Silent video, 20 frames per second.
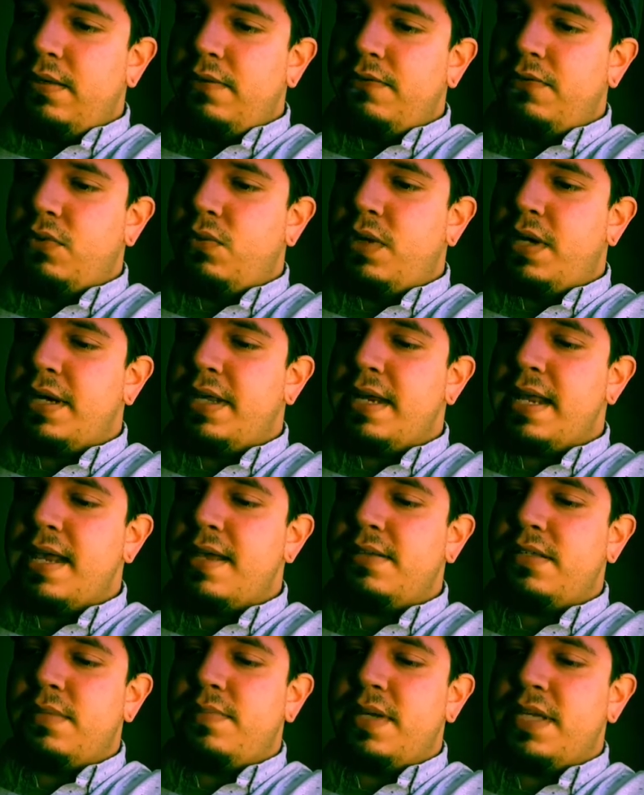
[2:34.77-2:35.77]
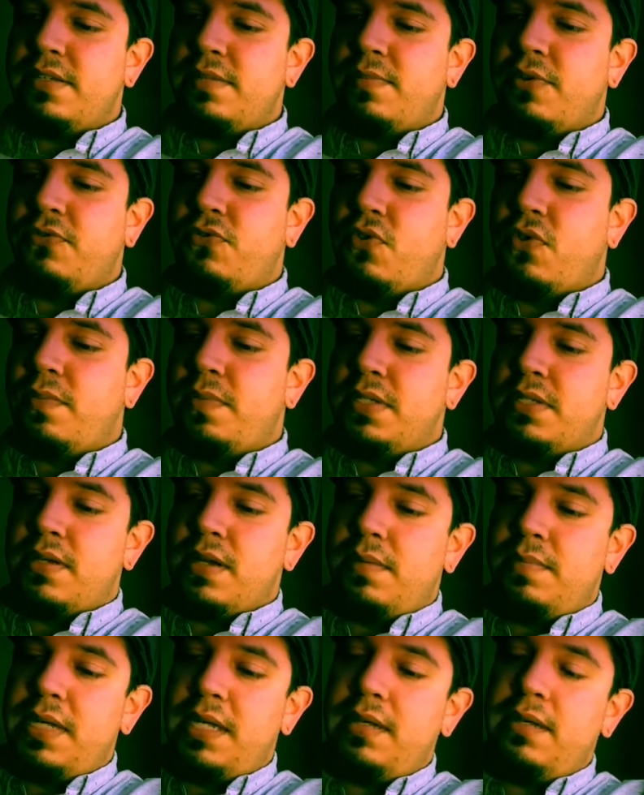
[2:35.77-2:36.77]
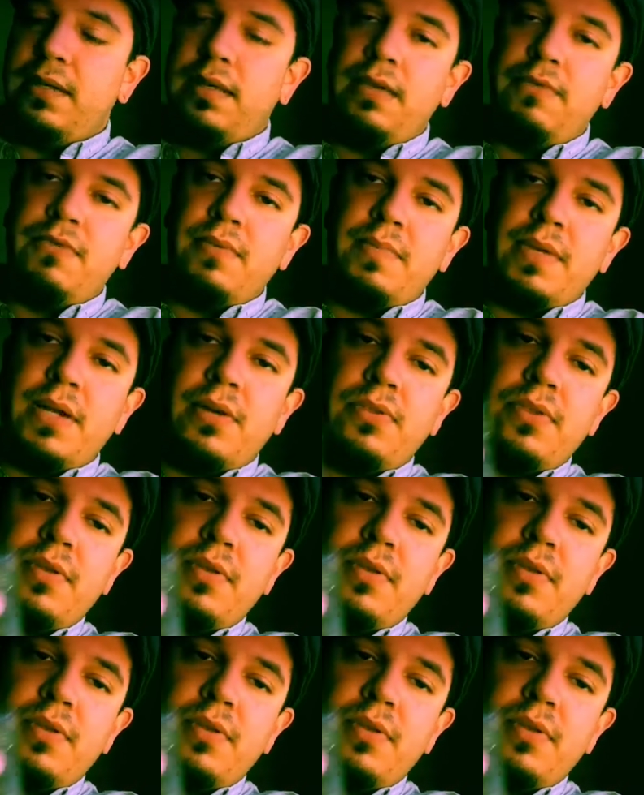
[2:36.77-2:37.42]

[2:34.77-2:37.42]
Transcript: For one, it has the best performance on me, even better